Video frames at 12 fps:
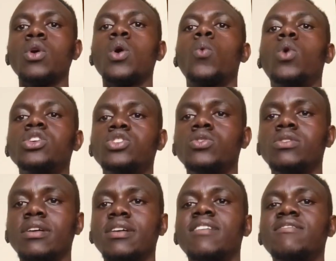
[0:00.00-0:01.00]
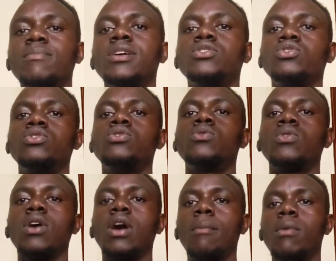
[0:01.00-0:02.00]
what should the government do
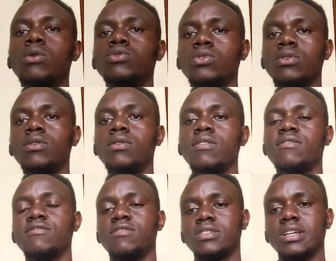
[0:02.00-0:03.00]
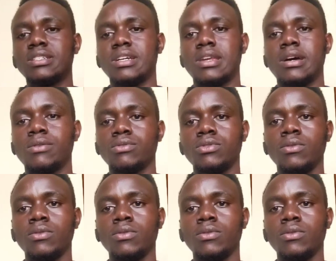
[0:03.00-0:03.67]
about low voter turnout?